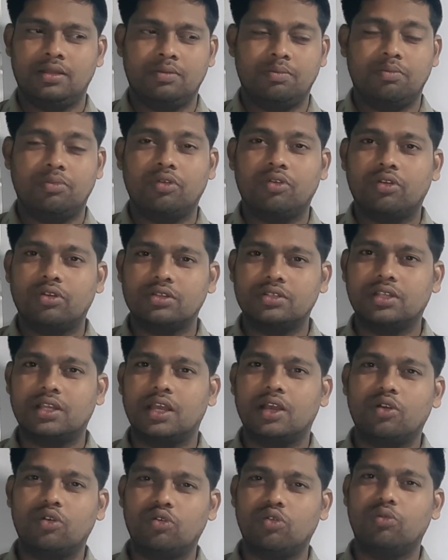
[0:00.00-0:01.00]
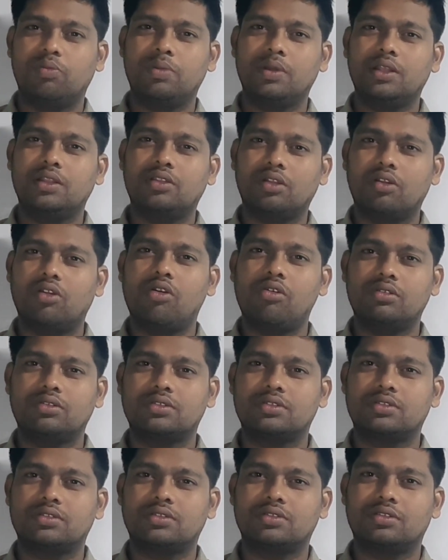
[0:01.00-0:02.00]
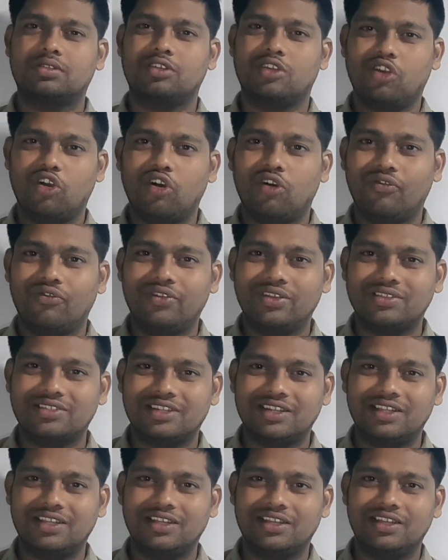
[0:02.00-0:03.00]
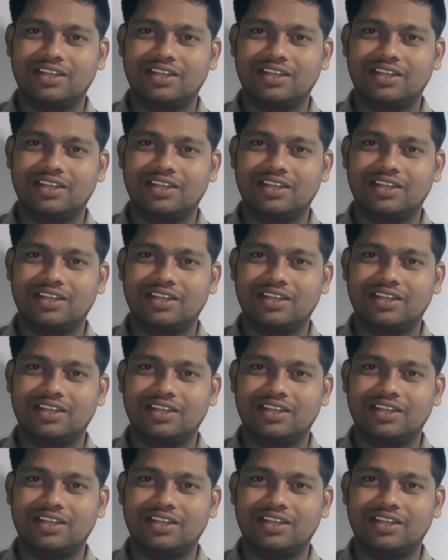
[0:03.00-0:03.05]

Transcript: Because they are opening the locks, obviously.